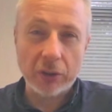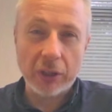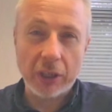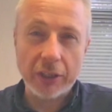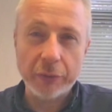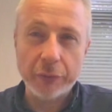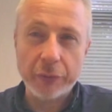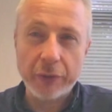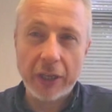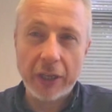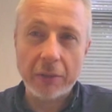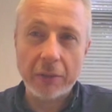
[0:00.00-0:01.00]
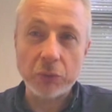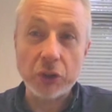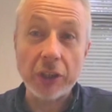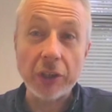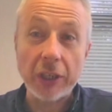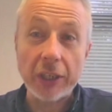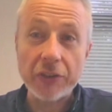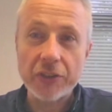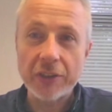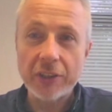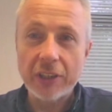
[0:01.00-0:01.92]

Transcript: kind of journalist.